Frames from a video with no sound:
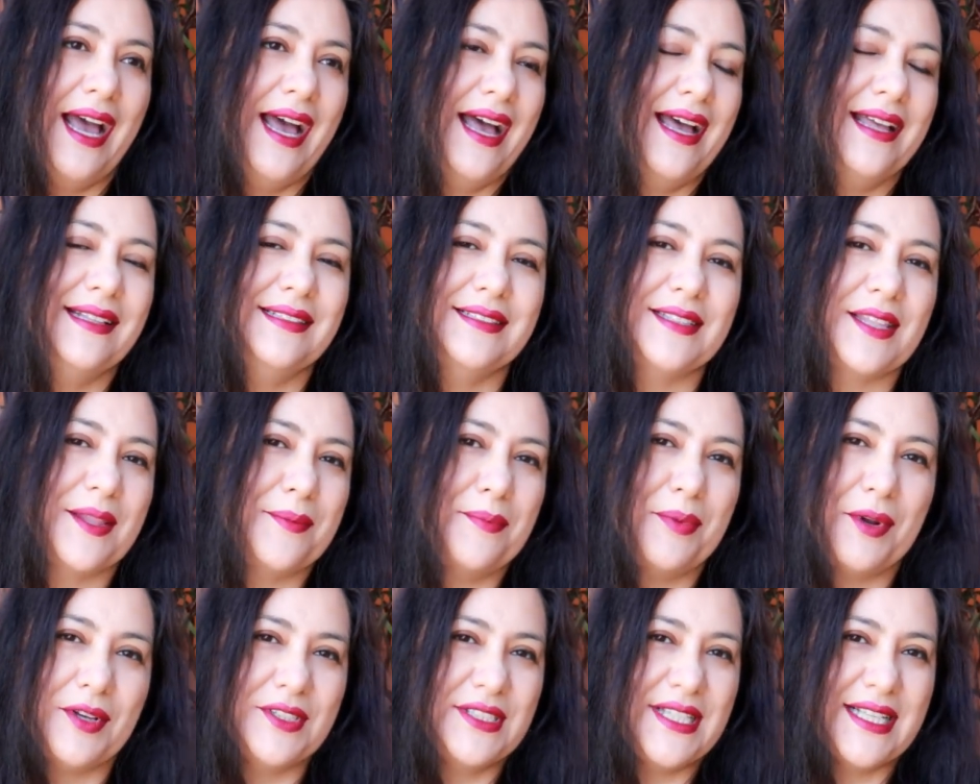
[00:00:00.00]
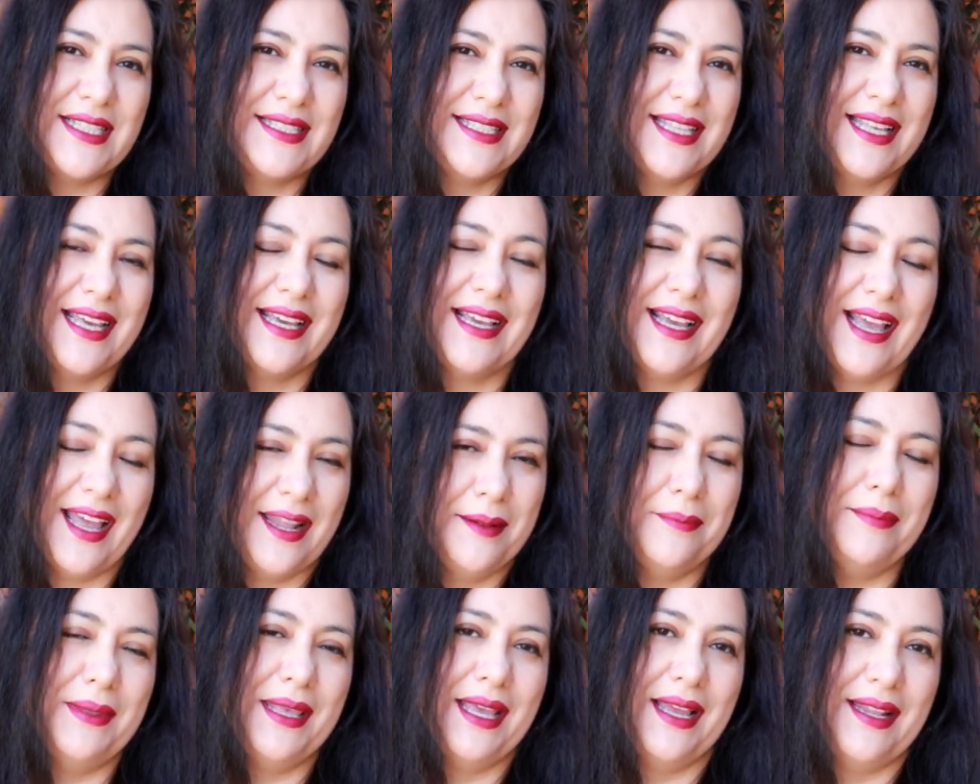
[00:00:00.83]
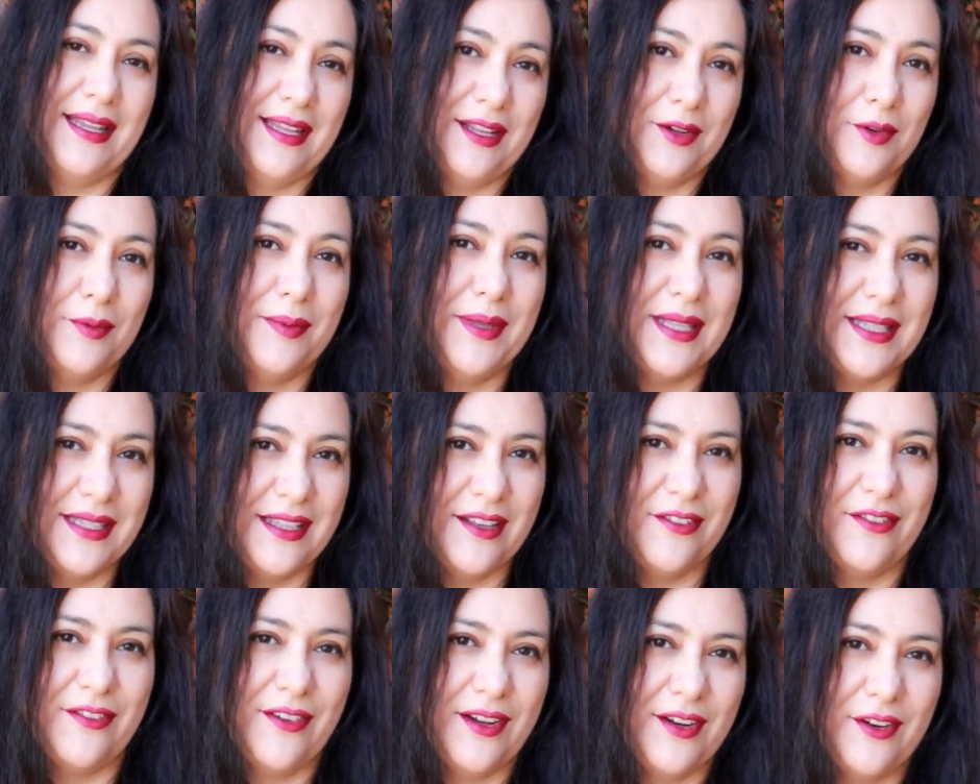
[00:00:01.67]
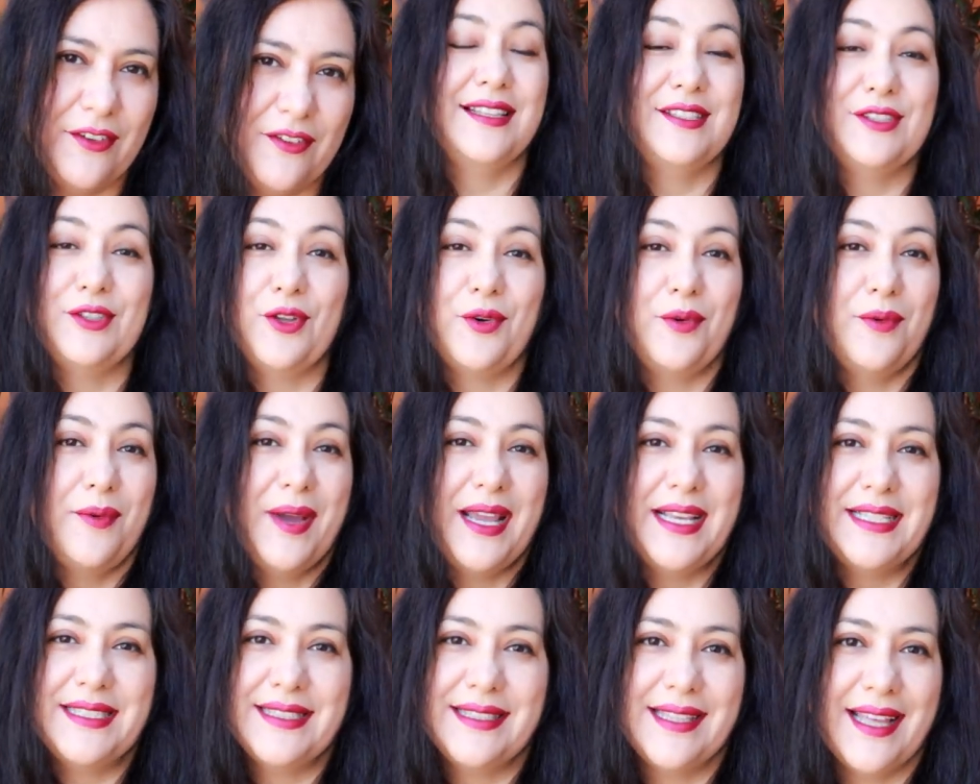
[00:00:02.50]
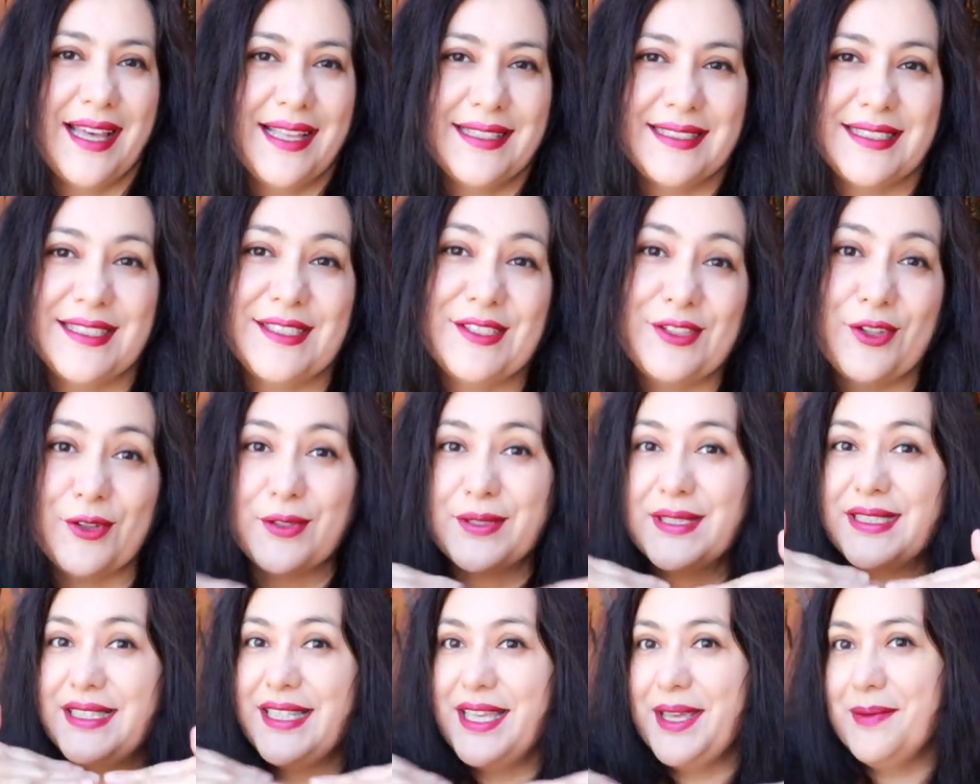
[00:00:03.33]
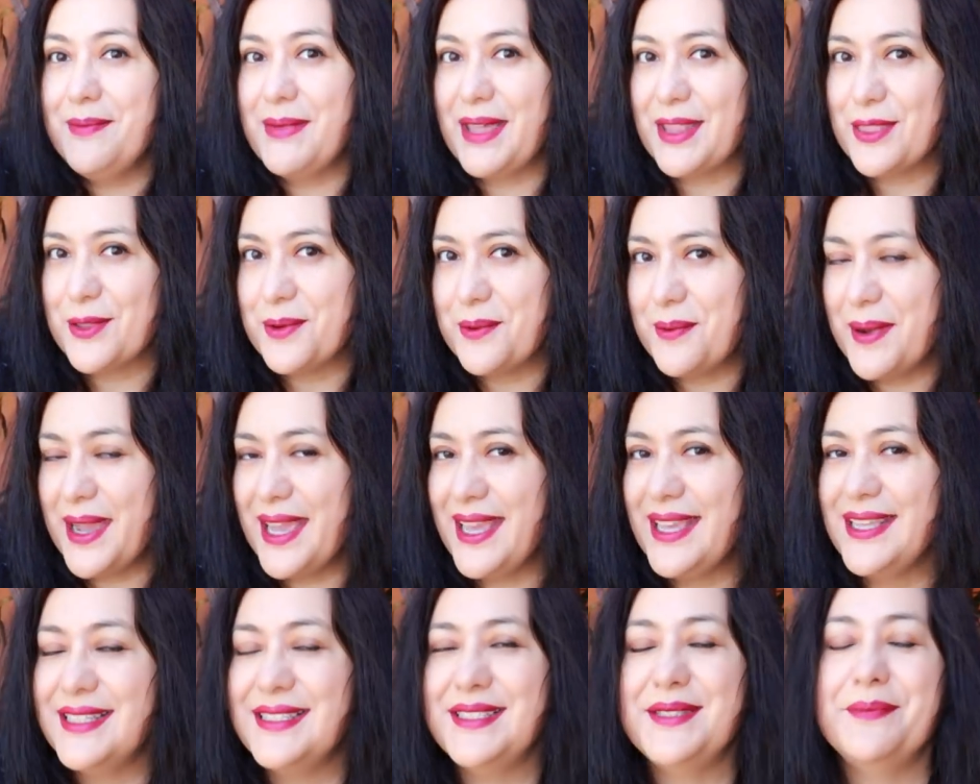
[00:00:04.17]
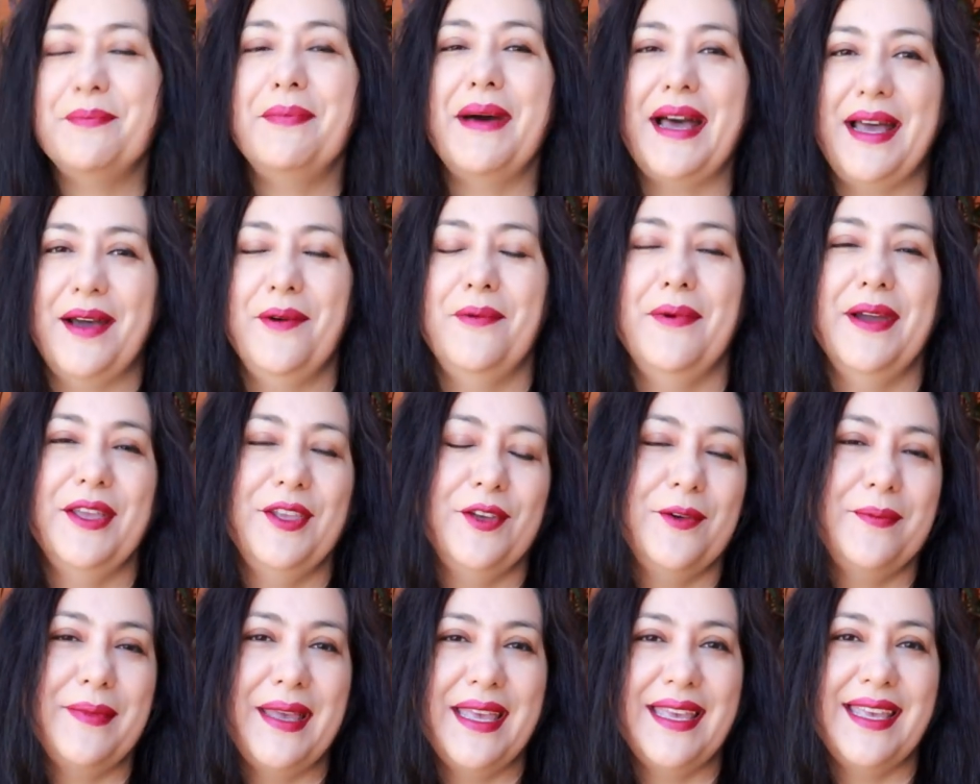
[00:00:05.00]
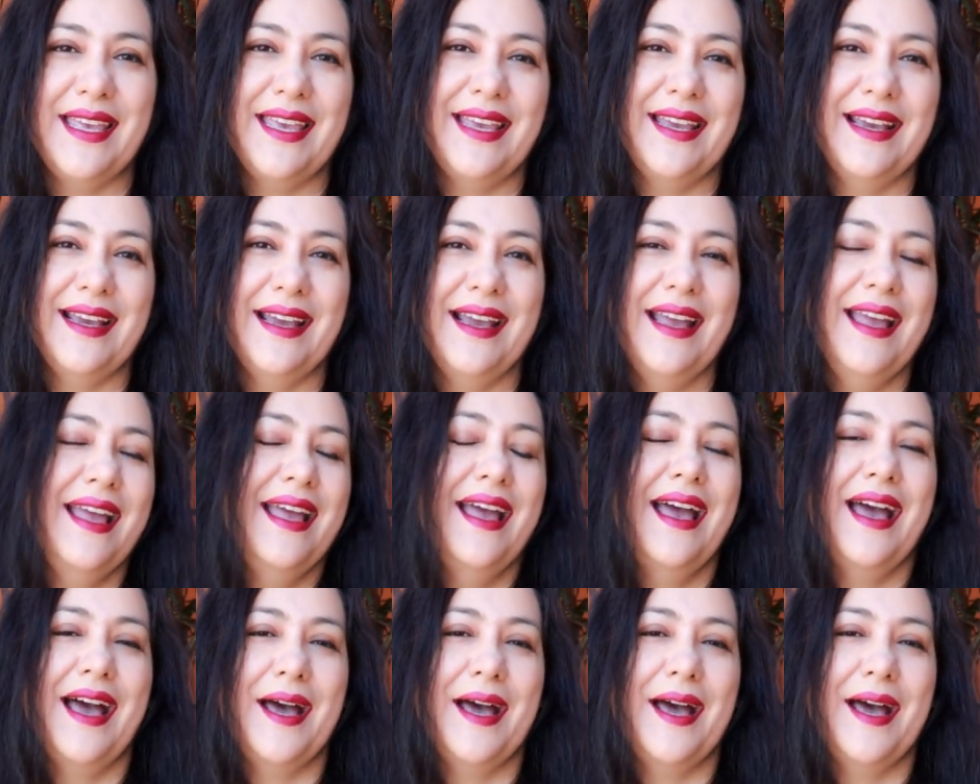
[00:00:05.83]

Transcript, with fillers: and the process there can be a little bit different there's no waist darts there's no seam at the waist but when you're making